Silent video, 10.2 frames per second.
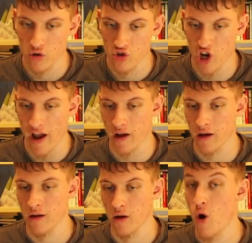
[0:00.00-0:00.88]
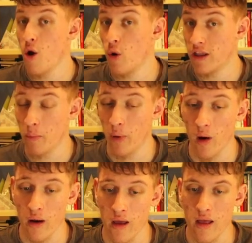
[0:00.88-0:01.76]
check with the
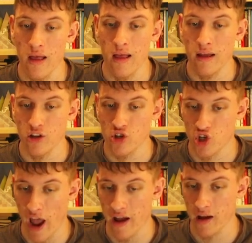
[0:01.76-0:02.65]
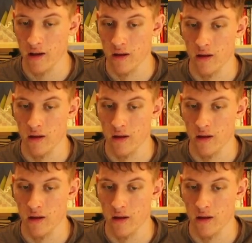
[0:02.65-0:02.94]
pawn, check,